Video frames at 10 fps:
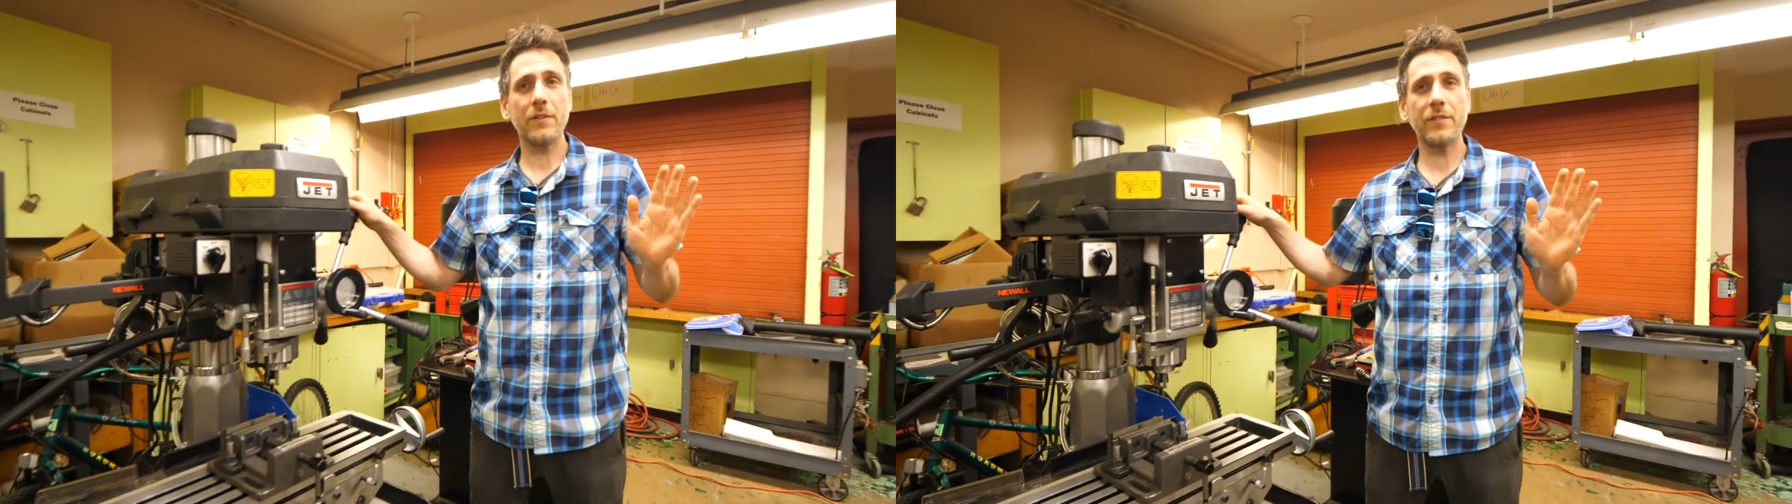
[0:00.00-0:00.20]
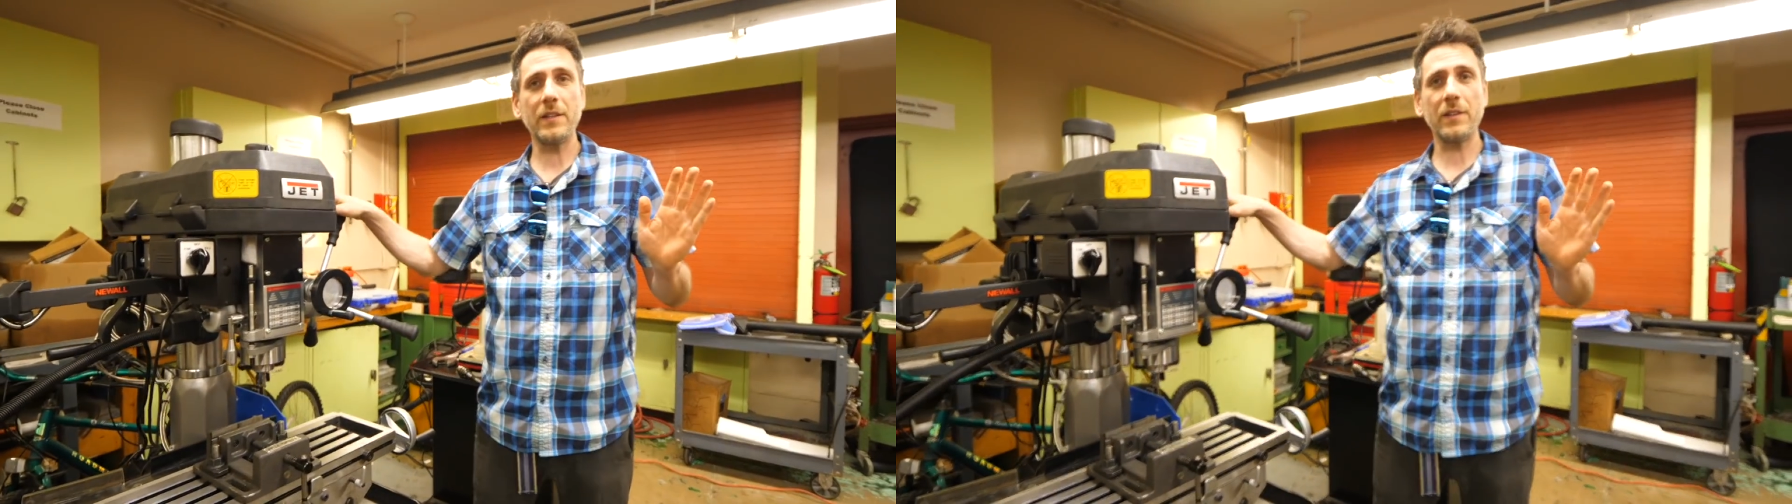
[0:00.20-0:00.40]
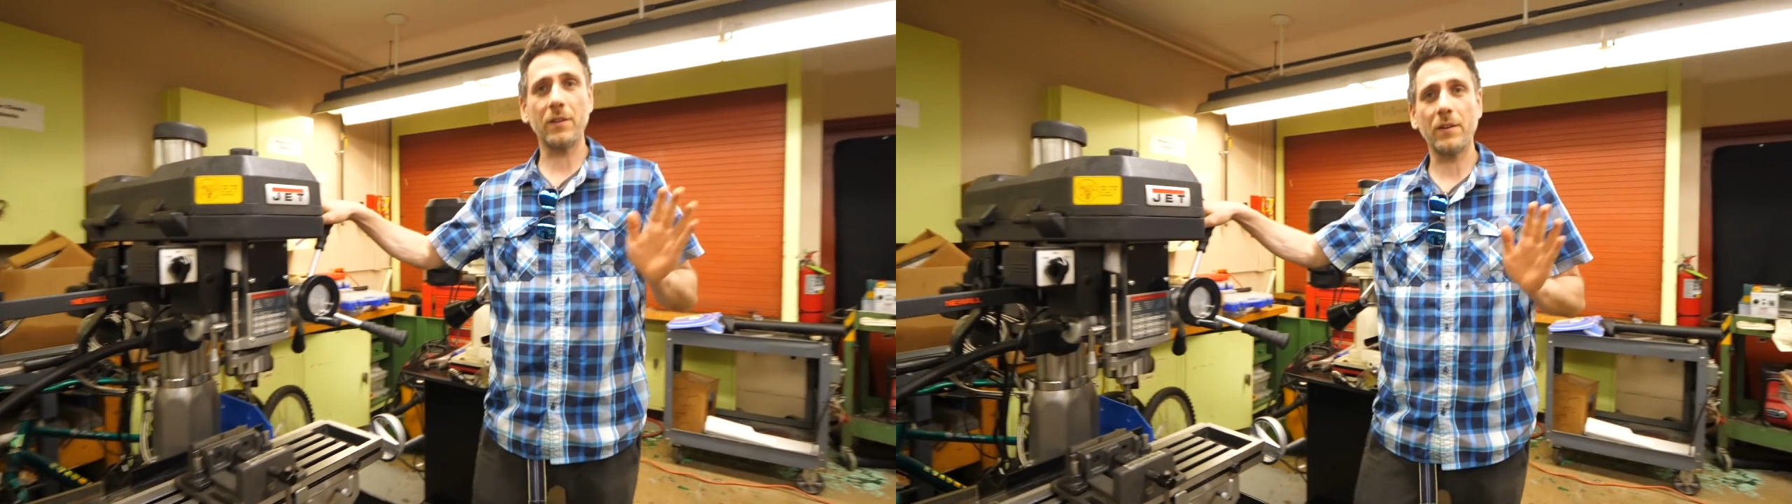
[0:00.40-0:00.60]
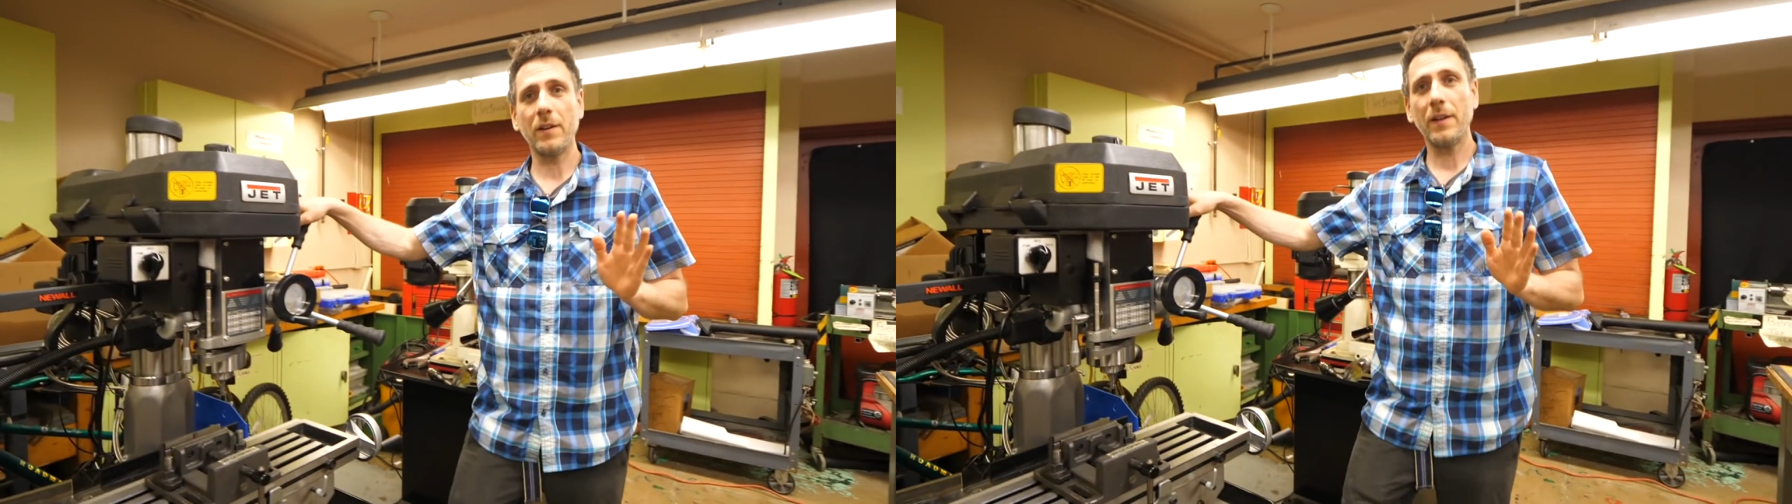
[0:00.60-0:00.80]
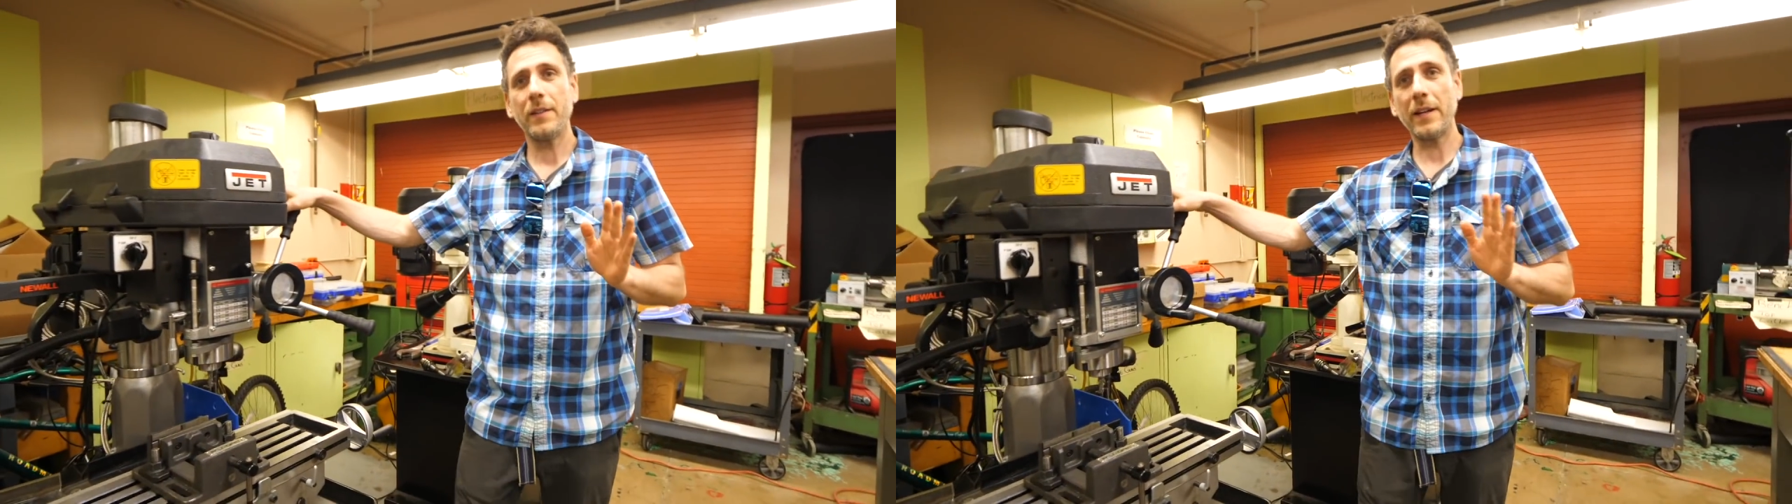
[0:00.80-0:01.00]
steel
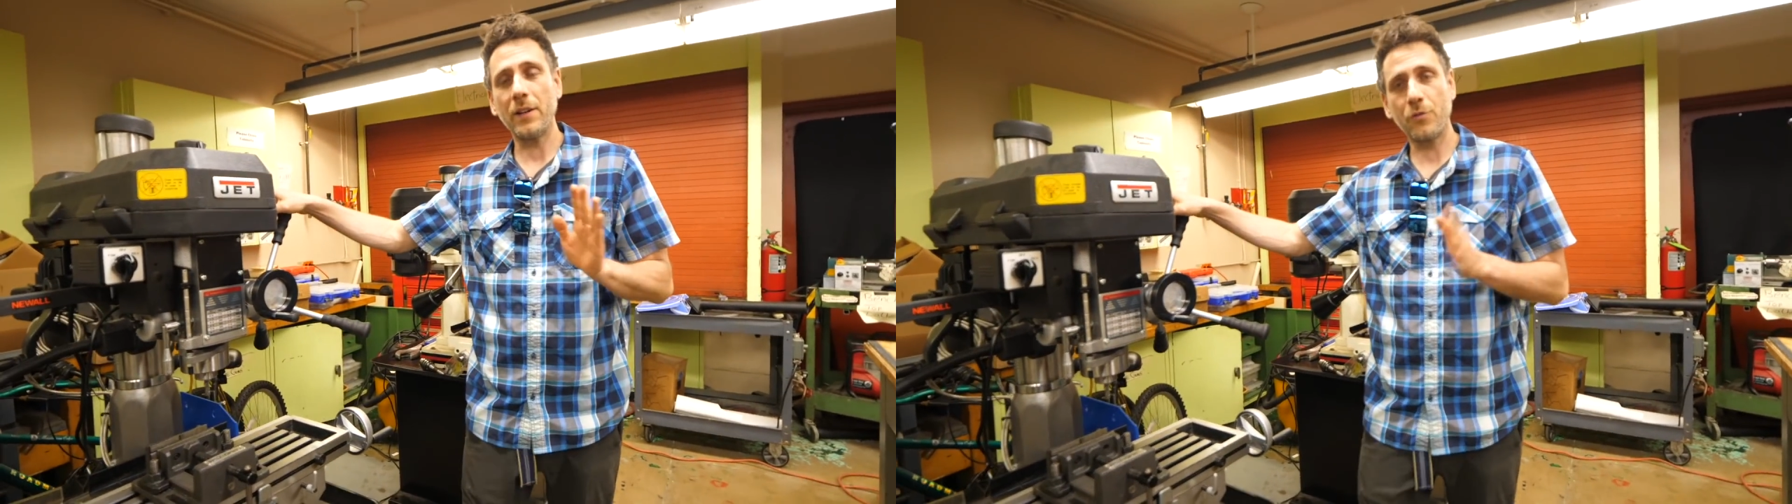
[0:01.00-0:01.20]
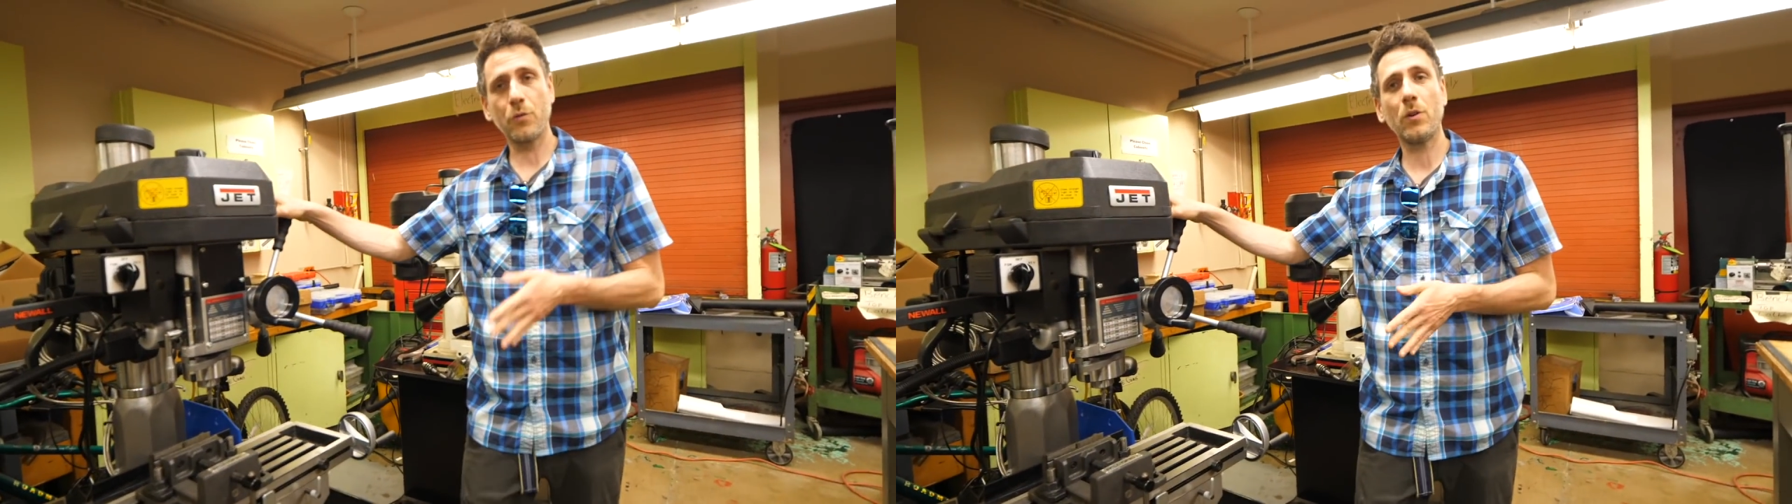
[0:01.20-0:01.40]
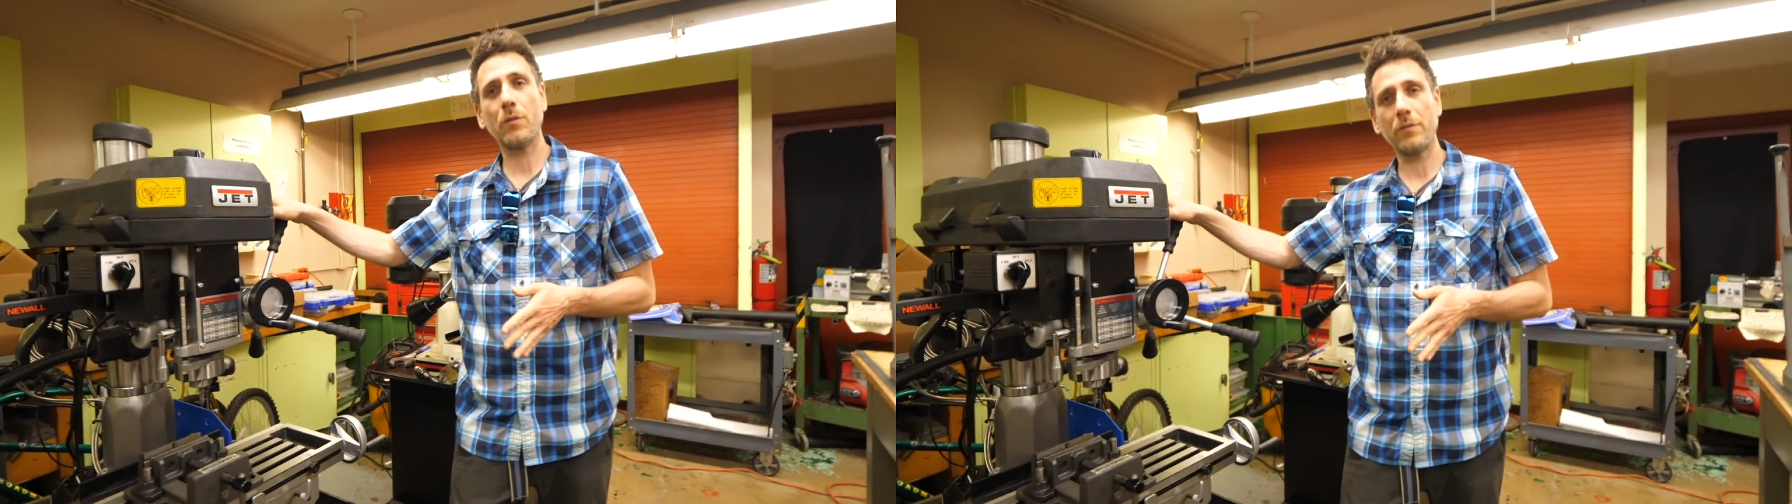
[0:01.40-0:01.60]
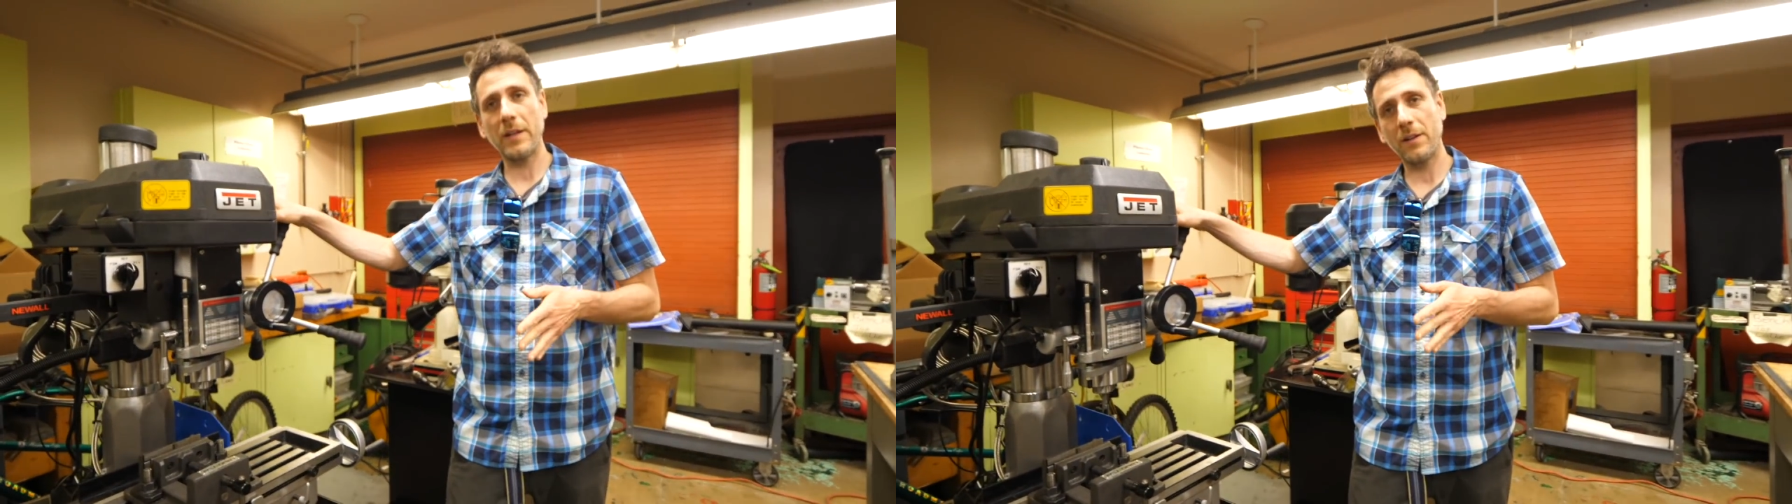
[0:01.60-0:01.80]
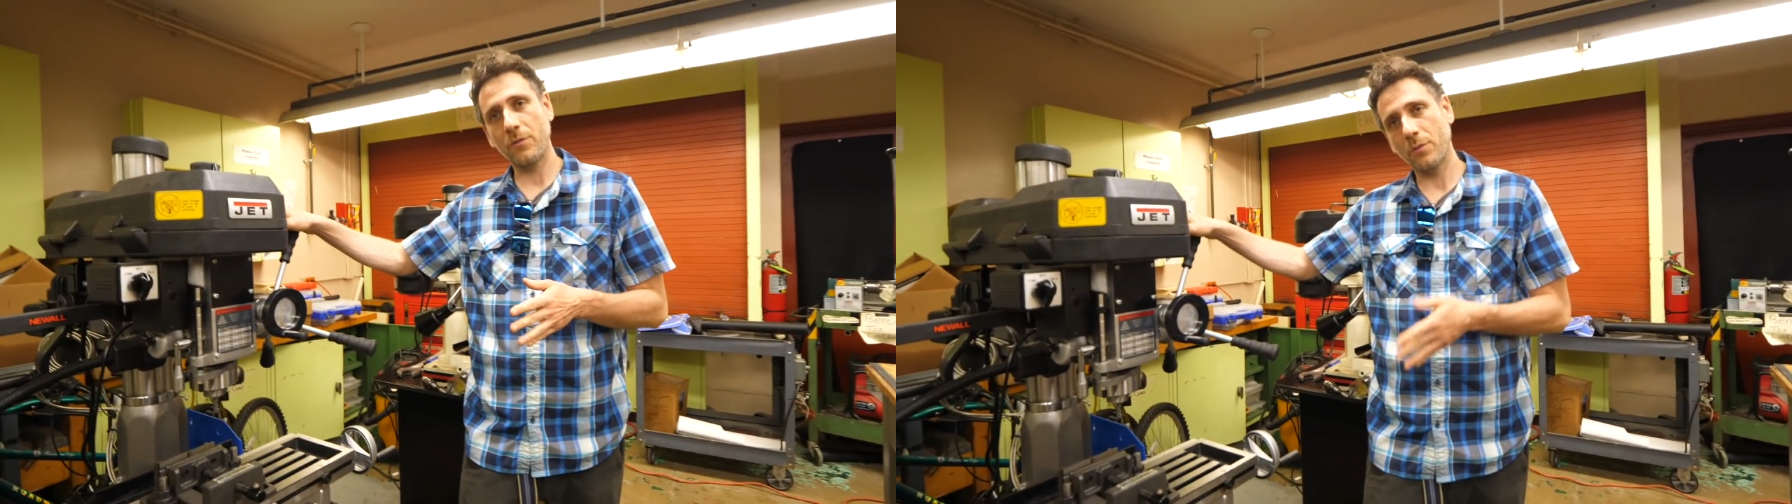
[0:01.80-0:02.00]
than a
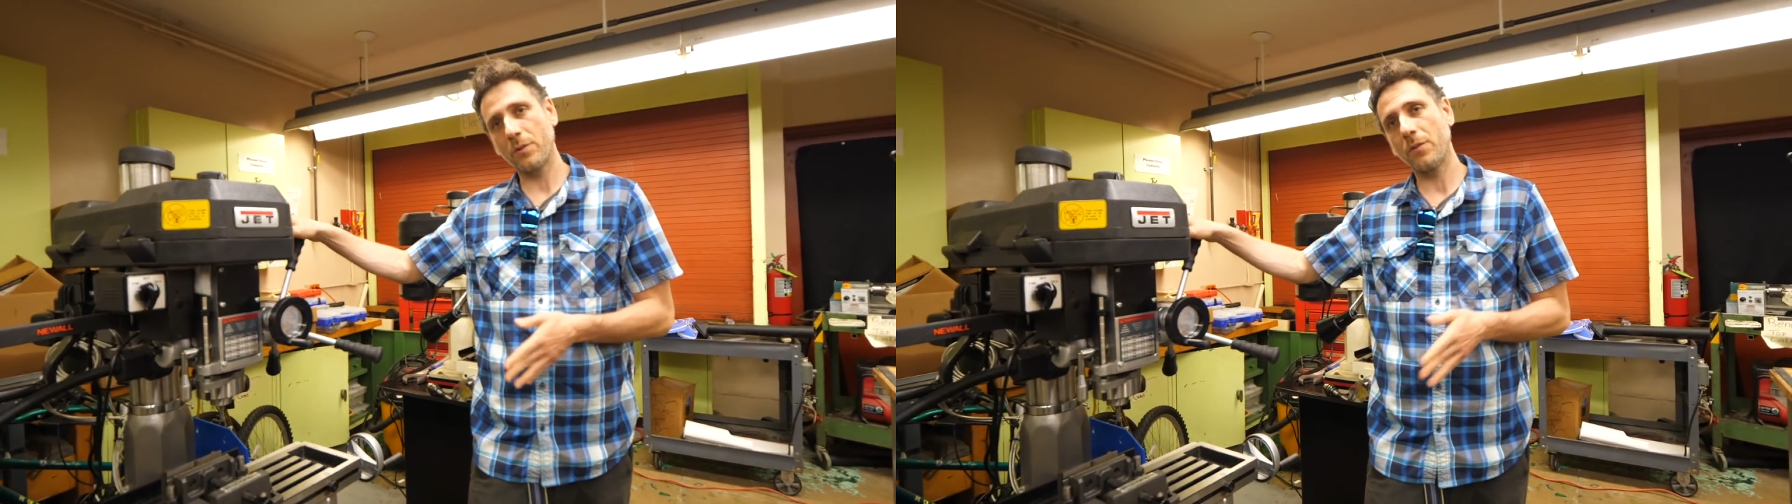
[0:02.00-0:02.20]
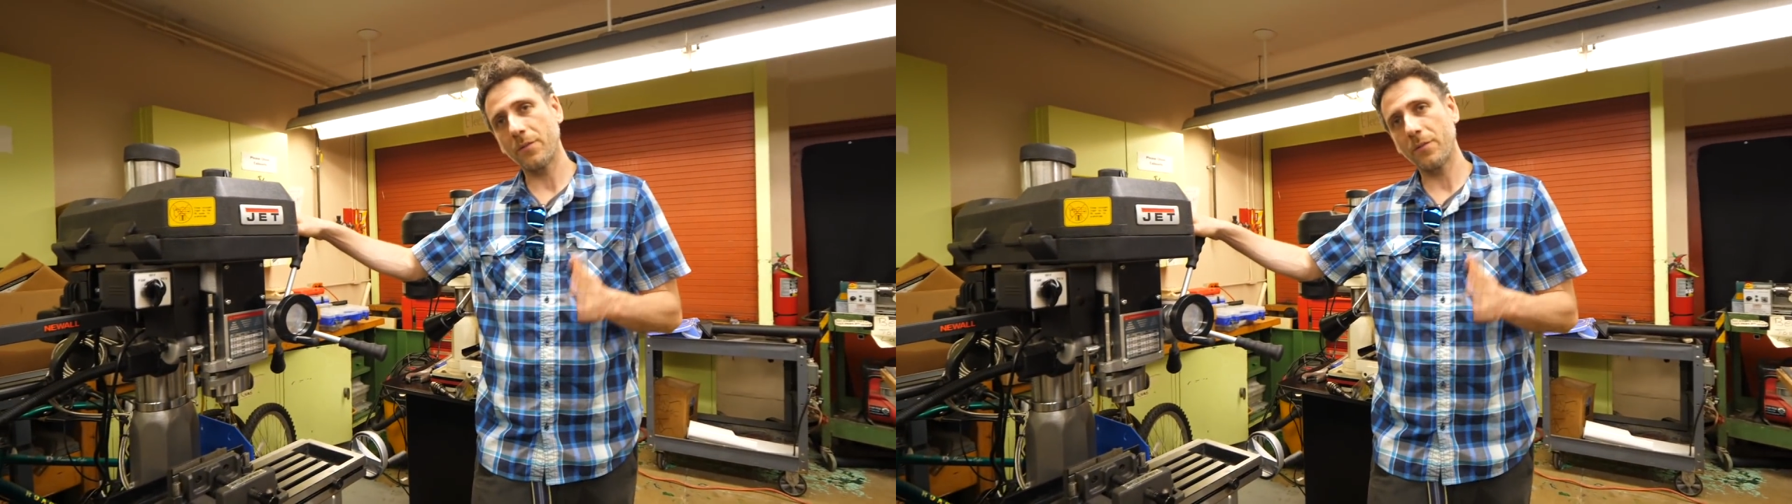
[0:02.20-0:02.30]
drill